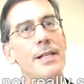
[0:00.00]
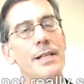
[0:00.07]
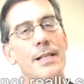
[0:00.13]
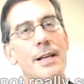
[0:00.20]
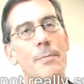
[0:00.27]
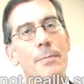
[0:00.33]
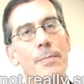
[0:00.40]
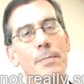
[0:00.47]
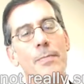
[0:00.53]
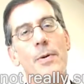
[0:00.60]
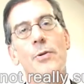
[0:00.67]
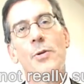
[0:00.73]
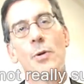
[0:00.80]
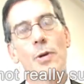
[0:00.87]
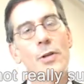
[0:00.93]
I think that
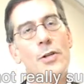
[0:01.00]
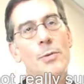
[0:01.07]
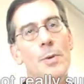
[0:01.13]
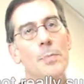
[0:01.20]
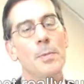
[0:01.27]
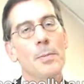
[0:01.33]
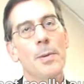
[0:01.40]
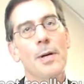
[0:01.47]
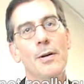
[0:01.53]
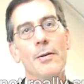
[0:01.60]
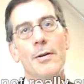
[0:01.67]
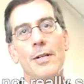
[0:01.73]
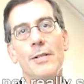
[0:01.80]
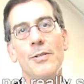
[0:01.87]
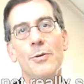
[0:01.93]
those questions might be
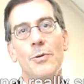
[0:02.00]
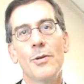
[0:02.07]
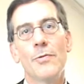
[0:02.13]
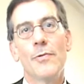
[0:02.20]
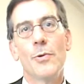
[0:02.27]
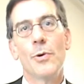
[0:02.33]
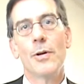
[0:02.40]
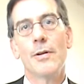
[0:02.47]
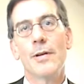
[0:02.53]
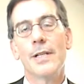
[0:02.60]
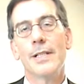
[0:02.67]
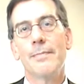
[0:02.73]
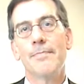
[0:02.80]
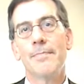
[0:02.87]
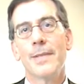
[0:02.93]
better uh, suited for
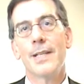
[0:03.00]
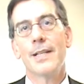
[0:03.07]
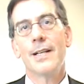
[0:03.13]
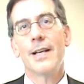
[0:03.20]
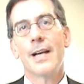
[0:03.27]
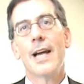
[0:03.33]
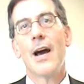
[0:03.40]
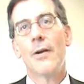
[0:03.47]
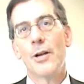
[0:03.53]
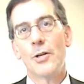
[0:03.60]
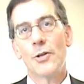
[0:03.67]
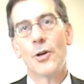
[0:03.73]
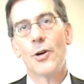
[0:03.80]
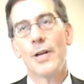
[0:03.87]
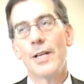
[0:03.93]
um, county
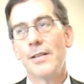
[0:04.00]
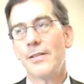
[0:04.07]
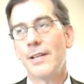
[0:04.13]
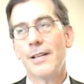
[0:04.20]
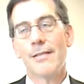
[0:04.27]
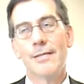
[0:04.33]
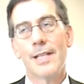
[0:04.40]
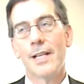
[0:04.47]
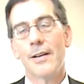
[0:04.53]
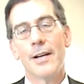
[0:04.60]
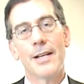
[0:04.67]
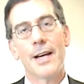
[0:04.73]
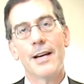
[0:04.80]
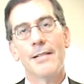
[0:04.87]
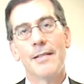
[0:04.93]
attorneys, and you know,
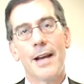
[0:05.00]
I,